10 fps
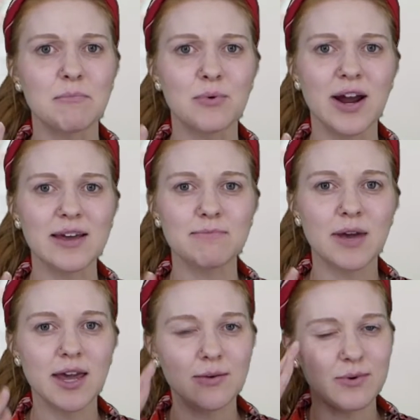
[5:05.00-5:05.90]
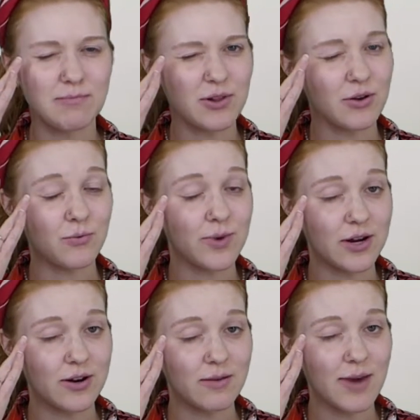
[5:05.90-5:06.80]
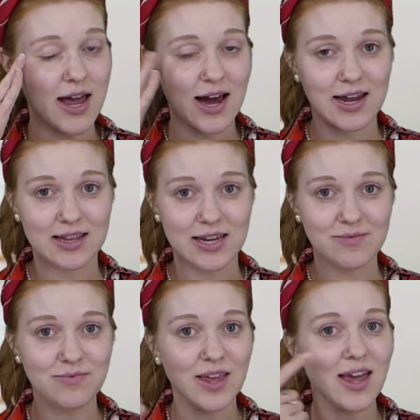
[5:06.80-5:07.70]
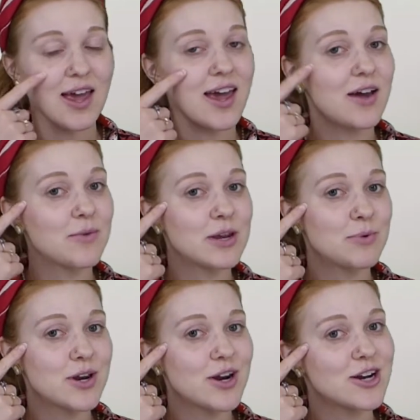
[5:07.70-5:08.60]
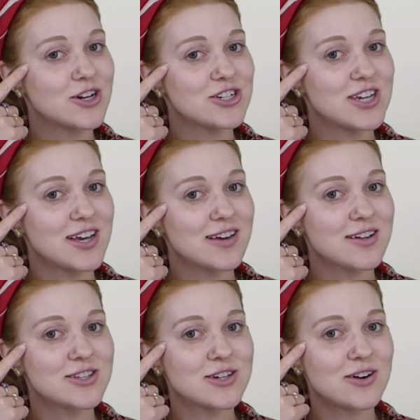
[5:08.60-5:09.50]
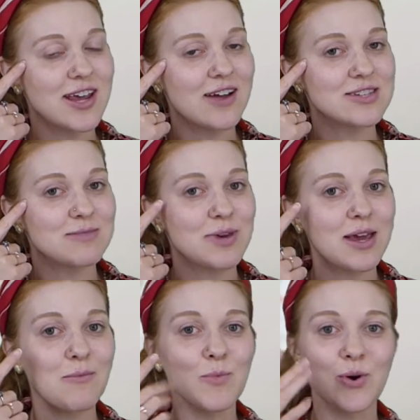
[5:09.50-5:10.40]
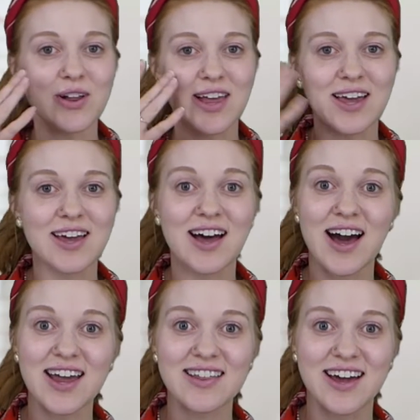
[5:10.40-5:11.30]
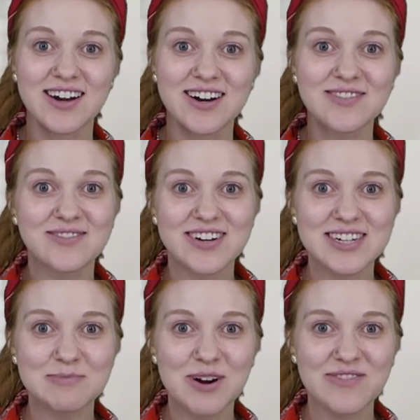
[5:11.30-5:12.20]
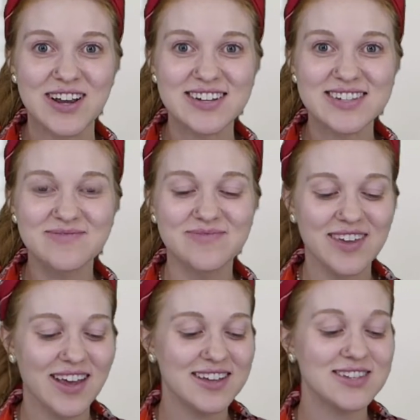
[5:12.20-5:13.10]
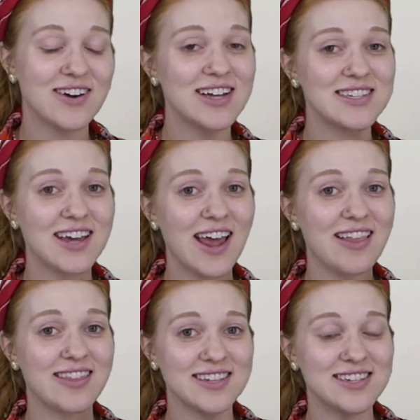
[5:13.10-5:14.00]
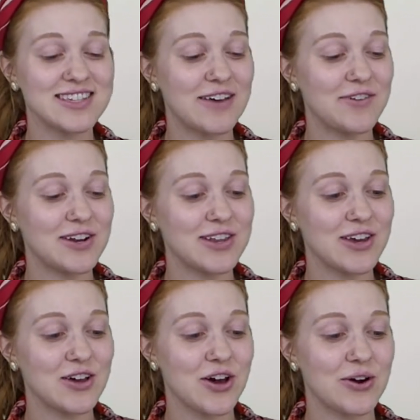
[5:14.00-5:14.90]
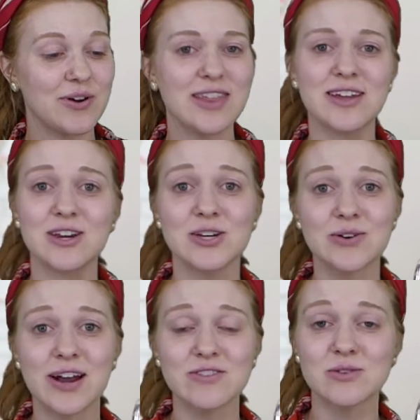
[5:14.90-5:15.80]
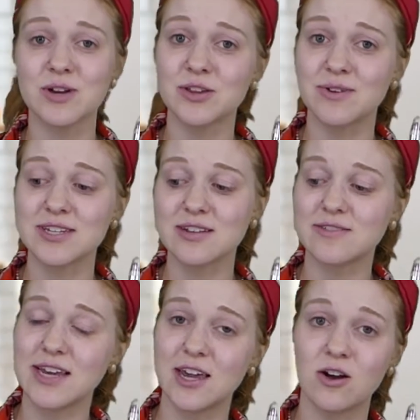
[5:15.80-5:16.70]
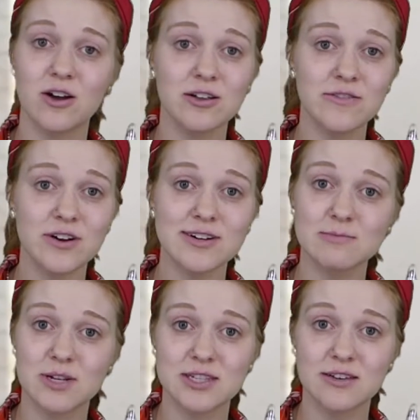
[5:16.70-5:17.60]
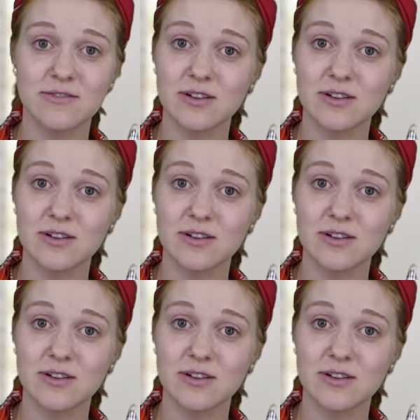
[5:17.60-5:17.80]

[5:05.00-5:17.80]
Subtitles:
bright pink would look weird on my eyelid. And when you put it on your cheek, it's turning out to be more like a highlighter, which is perfect. So I'd say this is definitely a go, and then you don't have to run the risk of taking all of your expensive